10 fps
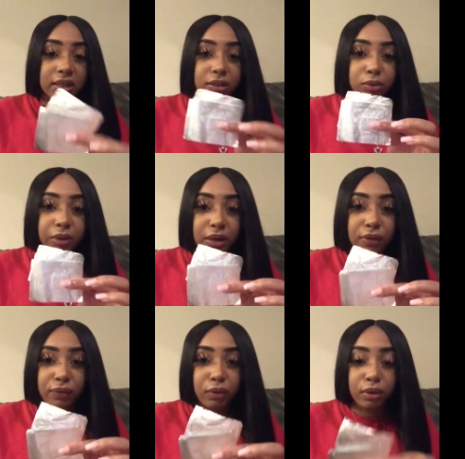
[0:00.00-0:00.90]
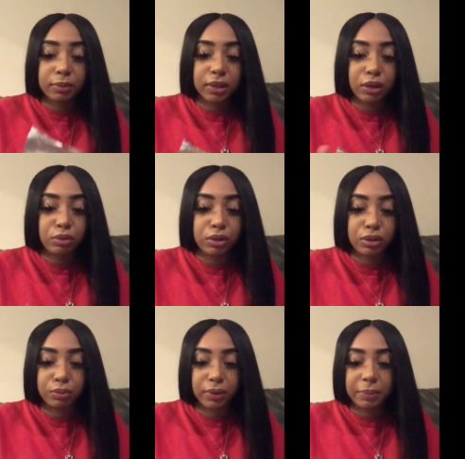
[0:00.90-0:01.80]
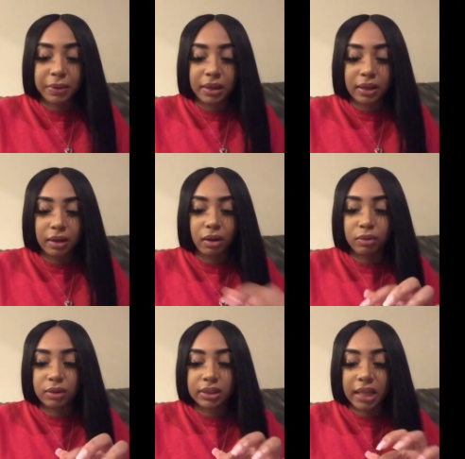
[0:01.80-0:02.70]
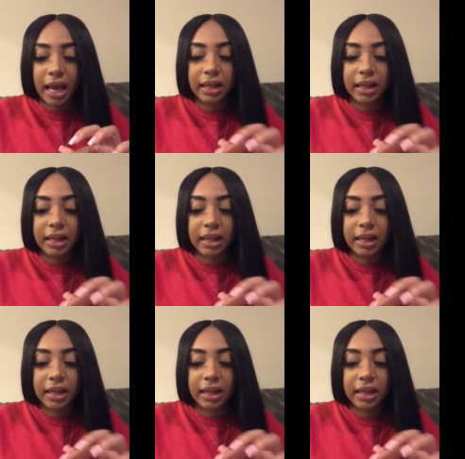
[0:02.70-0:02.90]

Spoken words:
little nail forms, and you just rip it on the side.